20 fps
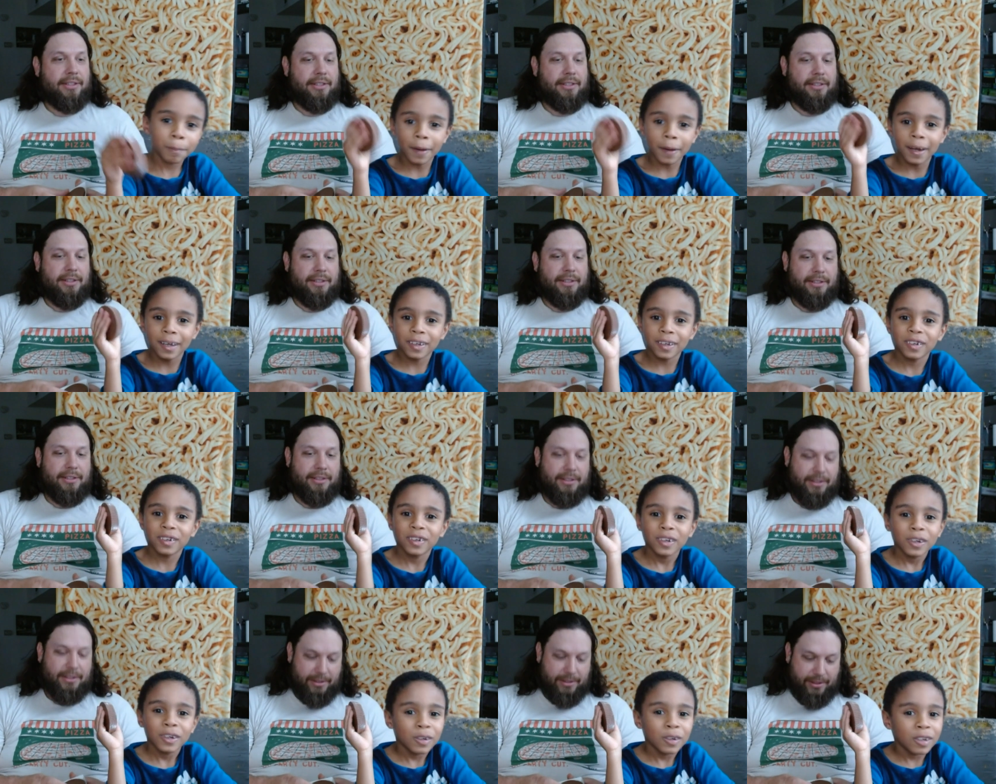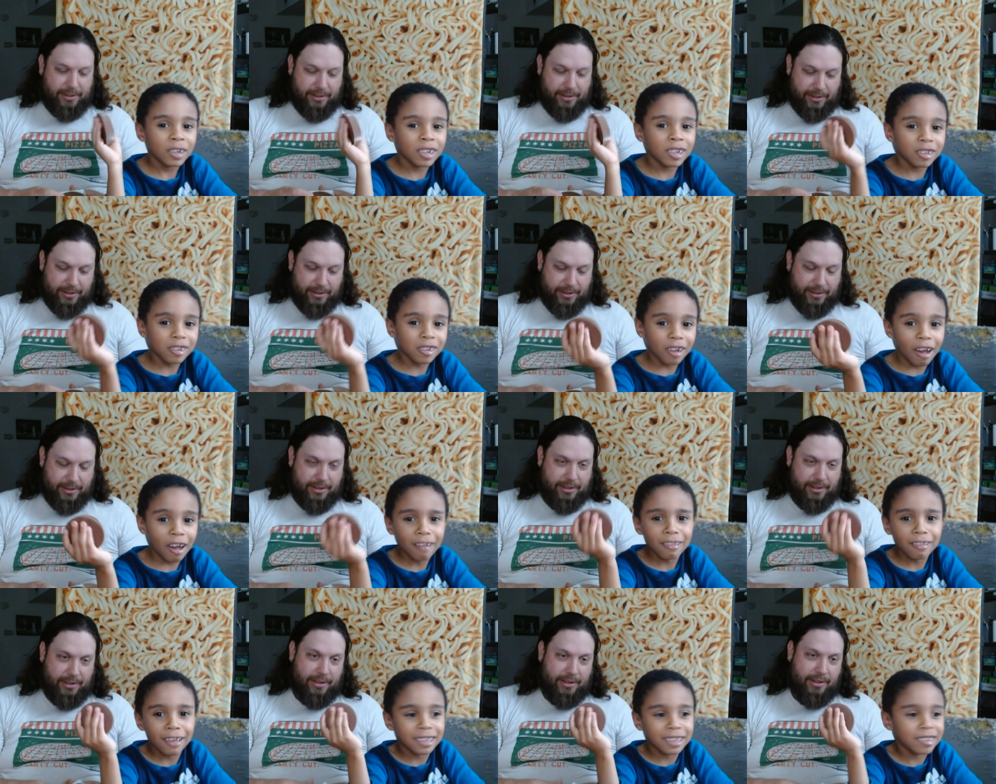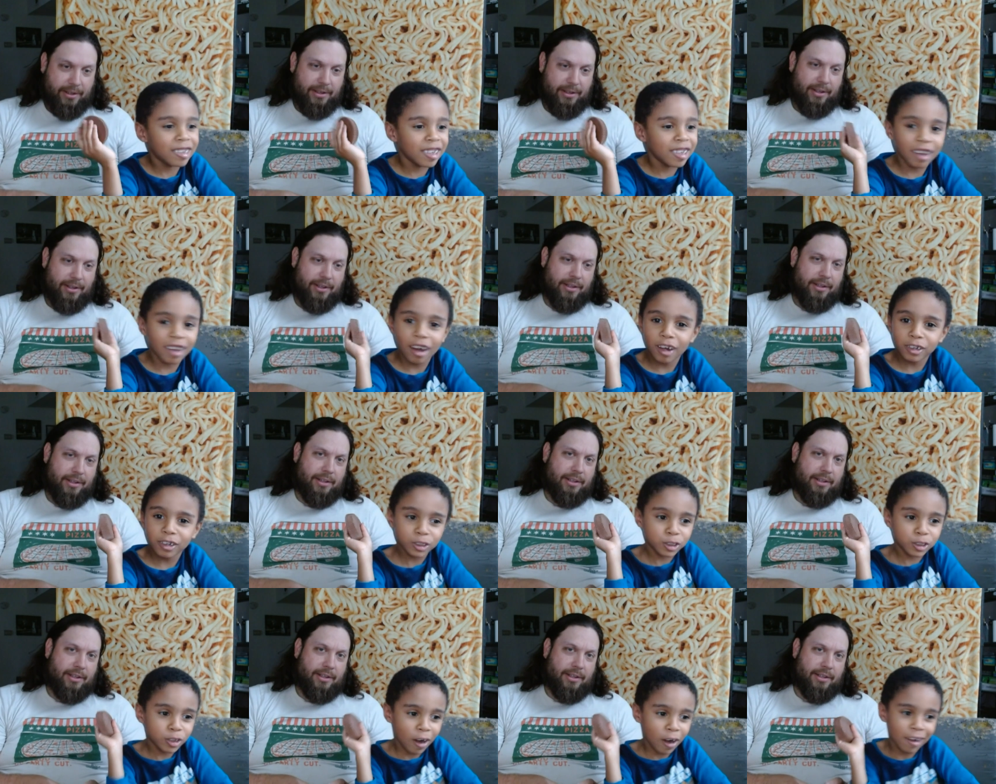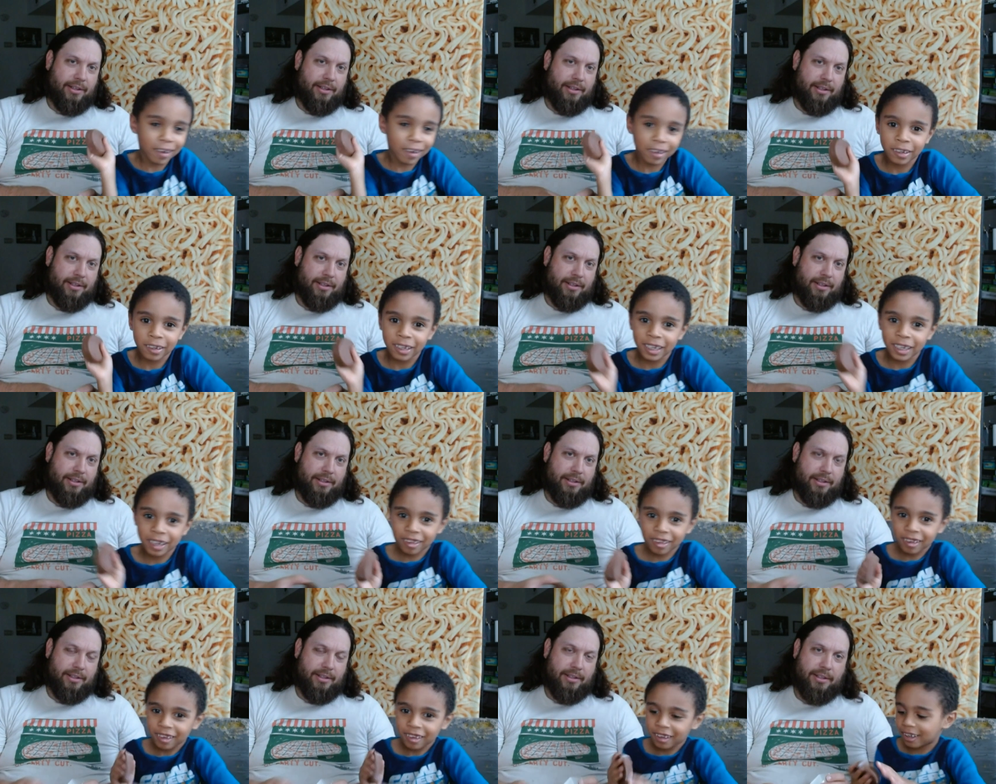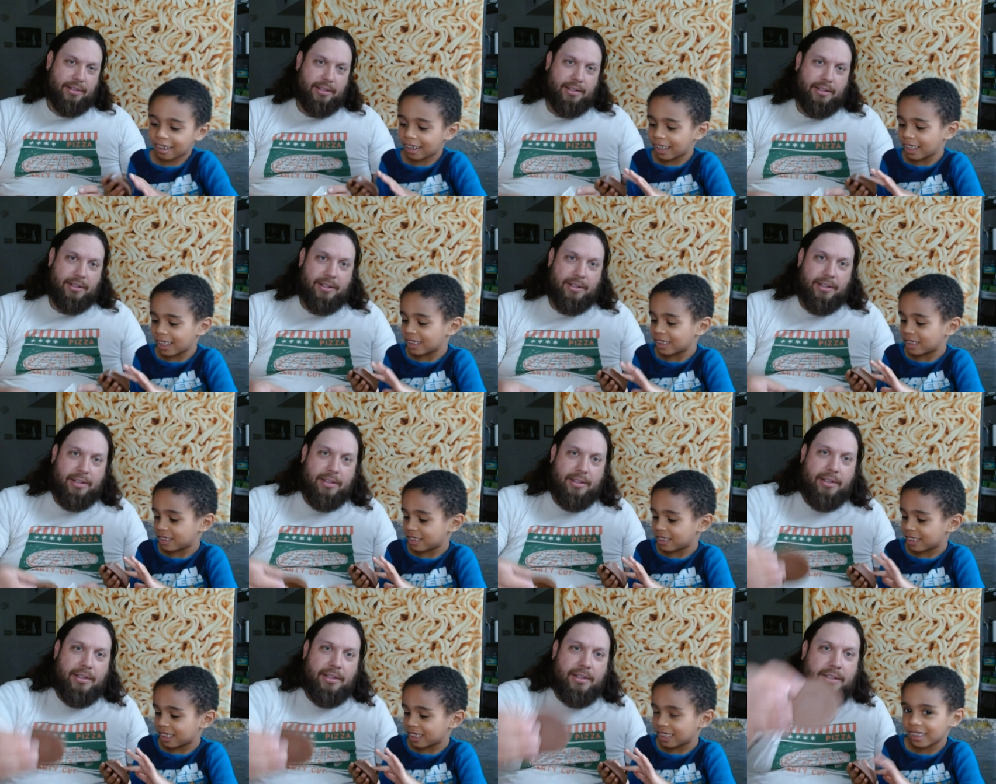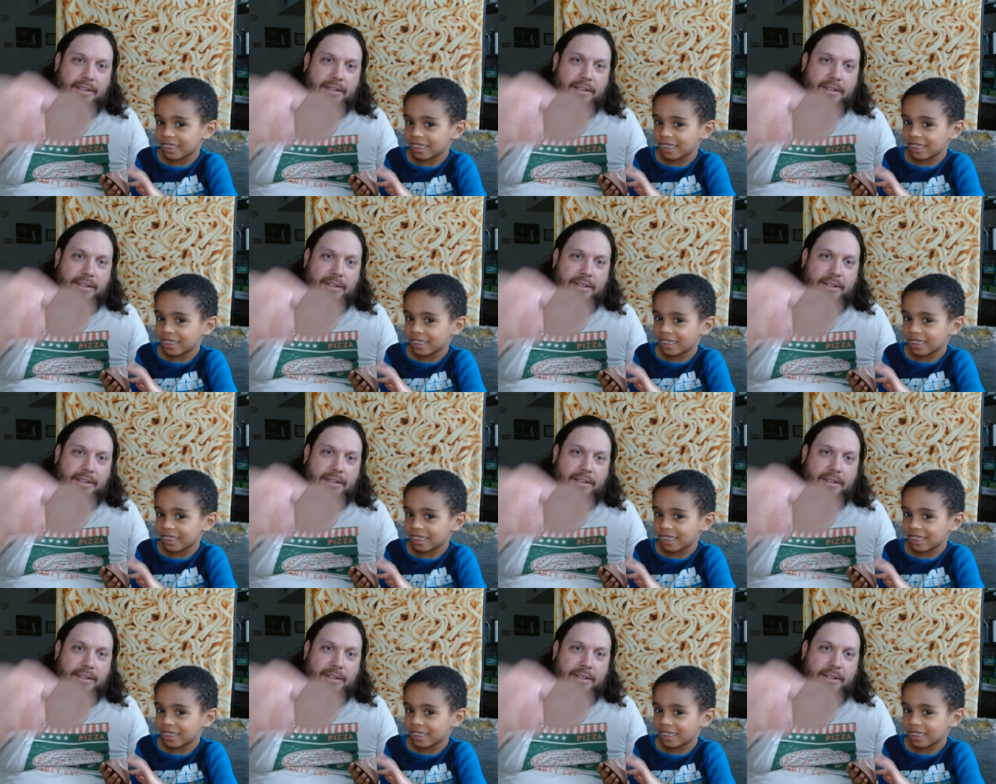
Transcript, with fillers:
Speaker 1: but it's not like the other chocolates because